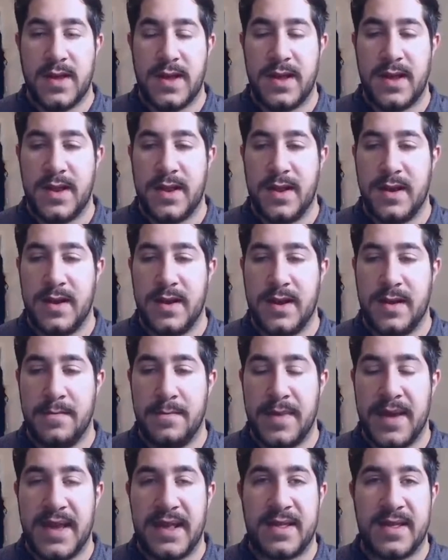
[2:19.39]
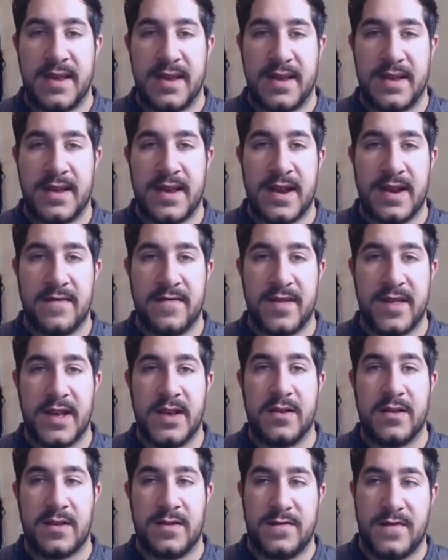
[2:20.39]
in a basic kind of
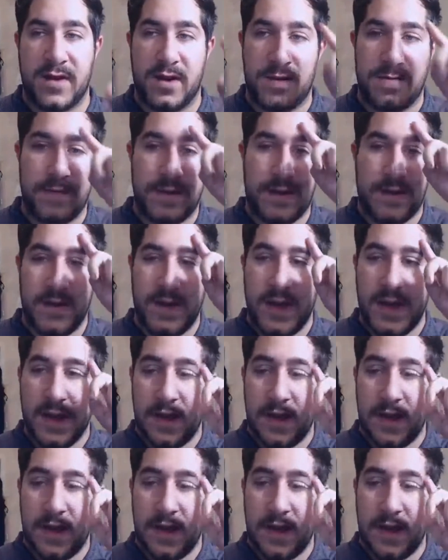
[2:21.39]
sales environment,